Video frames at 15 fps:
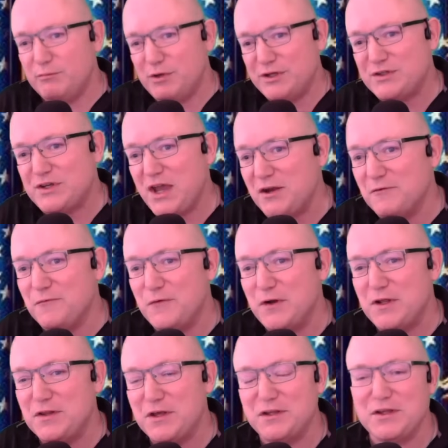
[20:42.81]
It's kind of
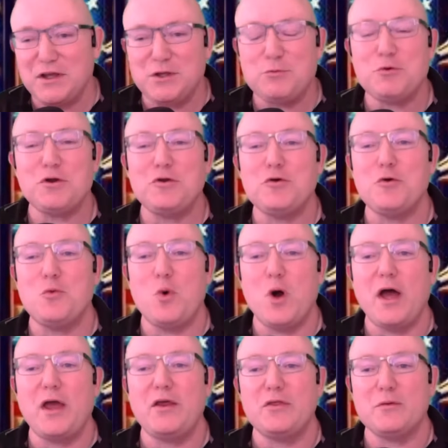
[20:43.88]
funny like that. You want to know
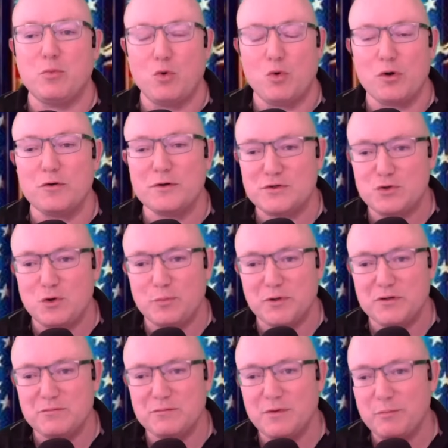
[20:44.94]
why the border is
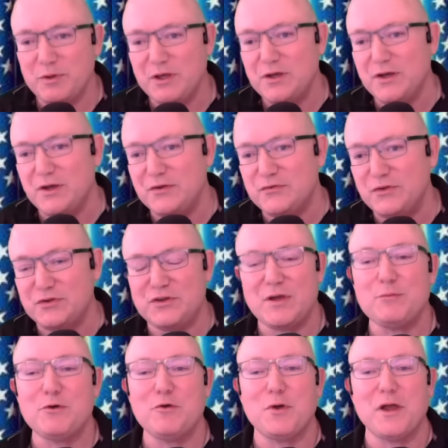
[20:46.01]
open? Because the
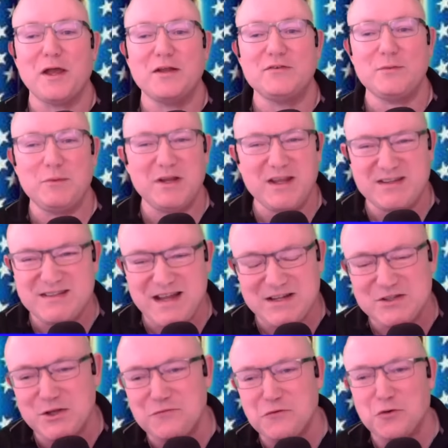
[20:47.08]
Democrats, I mean, it's
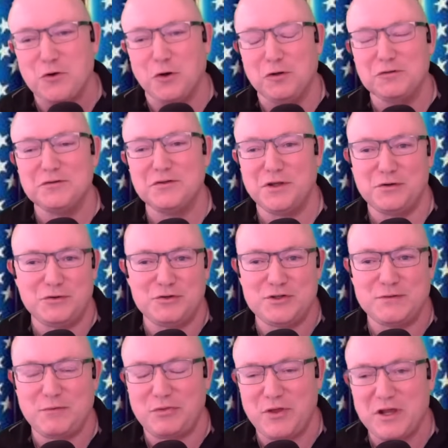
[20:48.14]
not difficult. You just
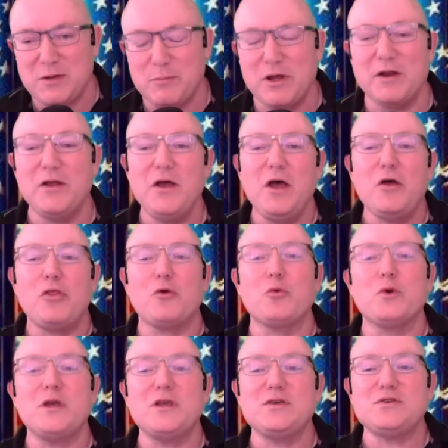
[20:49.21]
have to think about it. The
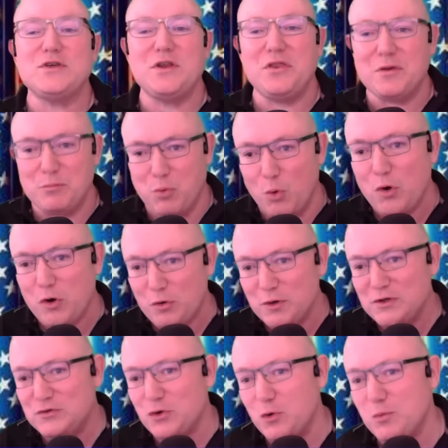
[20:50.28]
reason the border
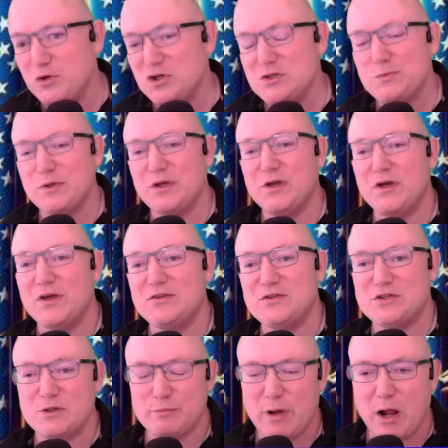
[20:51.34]
is open is because
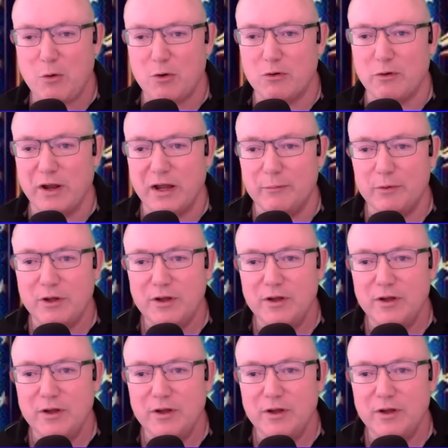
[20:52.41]
it's a power grab.